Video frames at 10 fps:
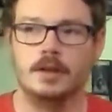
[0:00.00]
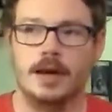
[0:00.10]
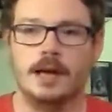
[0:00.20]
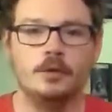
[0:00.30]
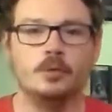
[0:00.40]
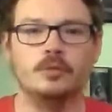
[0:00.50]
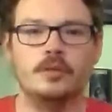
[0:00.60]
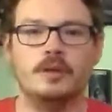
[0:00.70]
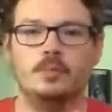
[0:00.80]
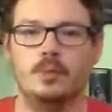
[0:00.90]
I don't
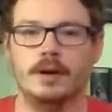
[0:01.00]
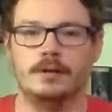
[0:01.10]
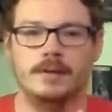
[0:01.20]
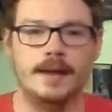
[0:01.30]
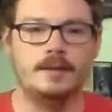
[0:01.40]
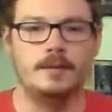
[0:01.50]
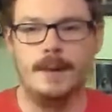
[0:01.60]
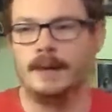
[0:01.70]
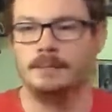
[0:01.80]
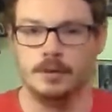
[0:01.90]
see where that is a
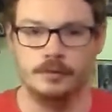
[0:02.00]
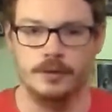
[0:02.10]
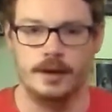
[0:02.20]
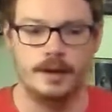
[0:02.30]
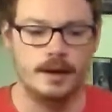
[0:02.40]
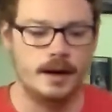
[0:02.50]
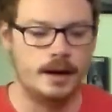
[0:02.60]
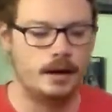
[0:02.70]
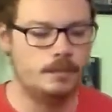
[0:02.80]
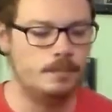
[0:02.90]
bad move.
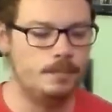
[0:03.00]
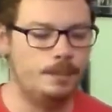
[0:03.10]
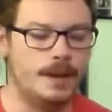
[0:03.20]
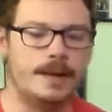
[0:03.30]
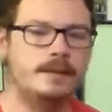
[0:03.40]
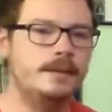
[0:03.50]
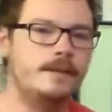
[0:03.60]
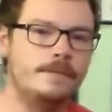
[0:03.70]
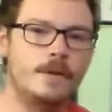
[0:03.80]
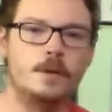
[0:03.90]
But I think
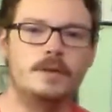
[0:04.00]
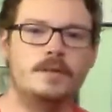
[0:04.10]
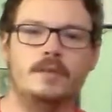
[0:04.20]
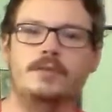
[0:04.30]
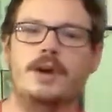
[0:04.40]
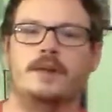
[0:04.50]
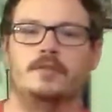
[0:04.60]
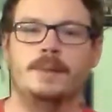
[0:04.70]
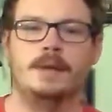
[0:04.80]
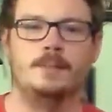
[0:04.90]
the focus this year has to
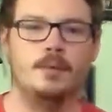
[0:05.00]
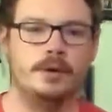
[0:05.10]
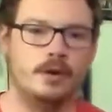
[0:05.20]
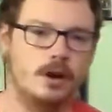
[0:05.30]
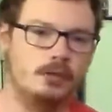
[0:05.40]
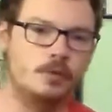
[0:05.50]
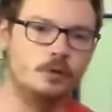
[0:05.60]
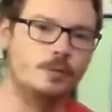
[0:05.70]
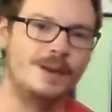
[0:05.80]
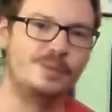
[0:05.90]
be on a point guard.
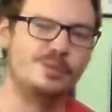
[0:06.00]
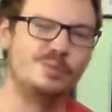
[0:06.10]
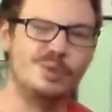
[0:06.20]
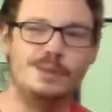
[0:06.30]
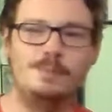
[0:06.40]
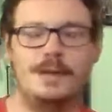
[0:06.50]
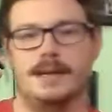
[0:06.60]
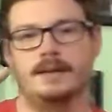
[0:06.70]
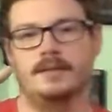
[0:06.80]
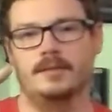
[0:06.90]
Those are my 3
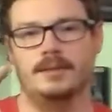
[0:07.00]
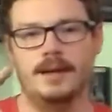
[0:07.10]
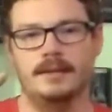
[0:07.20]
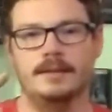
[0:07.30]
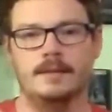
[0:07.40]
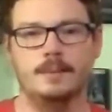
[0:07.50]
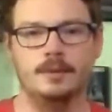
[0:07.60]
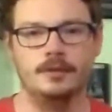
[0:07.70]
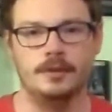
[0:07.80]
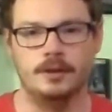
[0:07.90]
picks that I think the
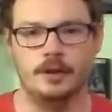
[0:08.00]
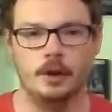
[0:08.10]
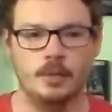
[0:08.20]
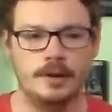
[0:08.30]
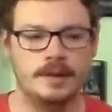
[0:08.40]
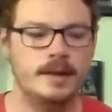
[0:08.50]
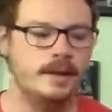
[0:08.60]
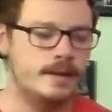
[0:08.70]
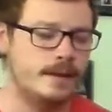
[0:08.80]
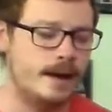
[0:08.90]
Bulls need to go with.
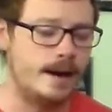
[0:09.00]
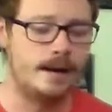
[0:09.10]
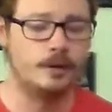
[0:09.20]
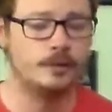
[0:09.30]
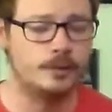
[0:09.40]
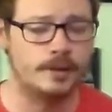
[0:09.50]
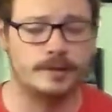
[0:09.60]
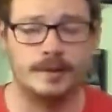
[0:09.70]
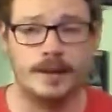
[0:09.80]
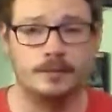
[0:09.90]
I also think
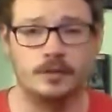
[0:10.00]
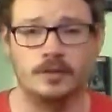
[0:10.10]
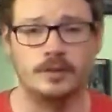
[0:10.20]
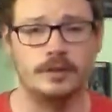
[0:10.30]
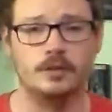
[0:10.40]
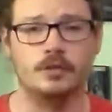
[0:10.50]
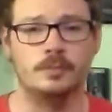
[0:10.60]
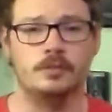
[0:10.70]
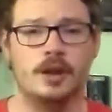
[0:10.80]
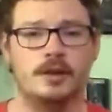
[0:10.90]
it's time for just a
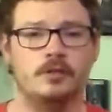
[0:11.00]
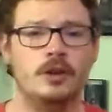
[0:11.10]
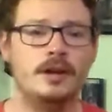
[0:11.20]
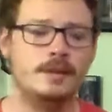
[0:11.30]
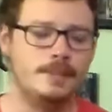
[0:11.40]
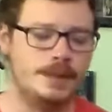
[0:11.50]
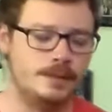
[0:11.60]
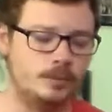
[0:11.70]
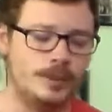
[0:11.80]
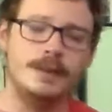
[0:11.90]
leadership change
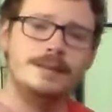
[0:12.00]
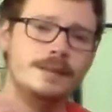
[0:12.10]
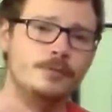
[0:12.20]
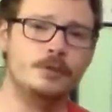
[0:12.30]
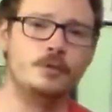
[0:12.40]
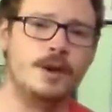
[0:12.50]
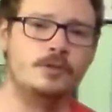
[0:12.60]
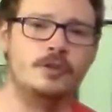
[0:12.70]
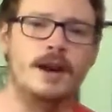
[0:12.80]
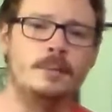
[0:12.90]
because we need a different
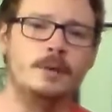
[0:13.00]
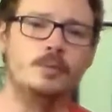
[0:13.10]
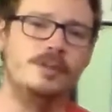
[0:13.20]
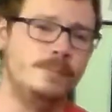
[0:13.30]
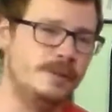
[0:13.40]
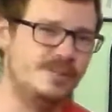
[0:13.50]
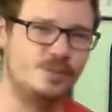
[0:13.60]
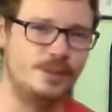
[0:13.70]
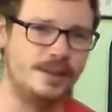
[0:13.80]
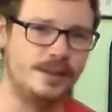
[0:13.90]
direction. How many rebuilds
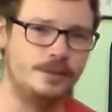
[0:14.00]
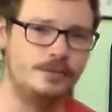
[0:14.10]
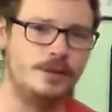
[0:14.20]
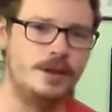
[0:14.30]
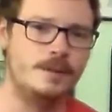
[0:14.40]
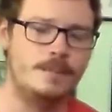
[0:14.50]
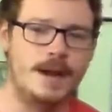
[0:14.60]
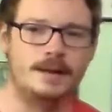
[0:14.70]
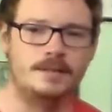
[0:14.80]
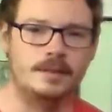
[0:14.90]
do we give
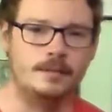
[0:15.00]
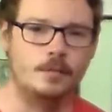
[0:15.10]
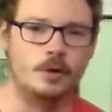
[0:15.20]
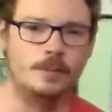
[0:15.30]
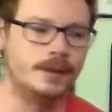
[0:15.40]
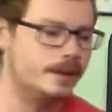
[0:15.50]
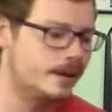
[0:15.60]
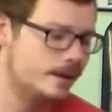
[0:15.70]
Paxson and Foreman?